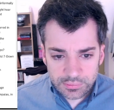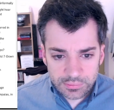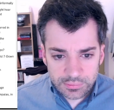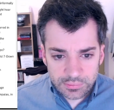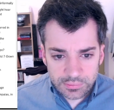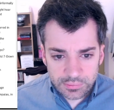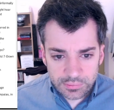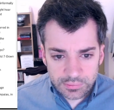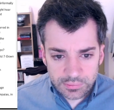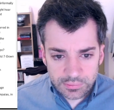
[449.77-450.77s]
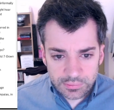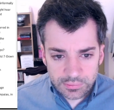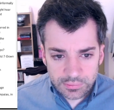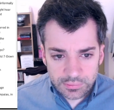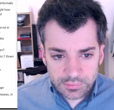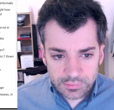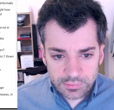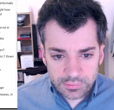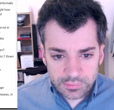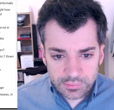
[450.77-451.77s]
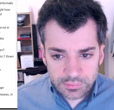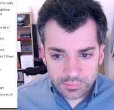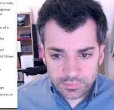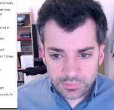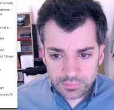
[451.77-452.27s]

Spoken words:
(silence)